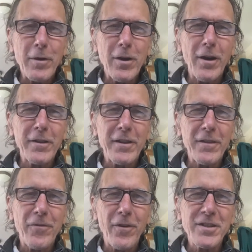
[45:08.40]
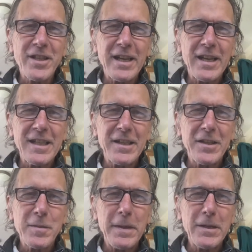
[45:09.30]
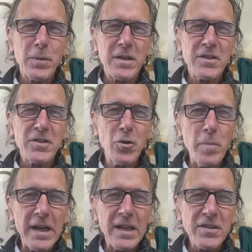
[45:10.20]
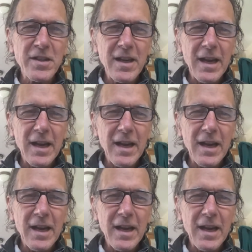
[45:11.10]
Paul, the first thing I said in the speech was 2 minutes.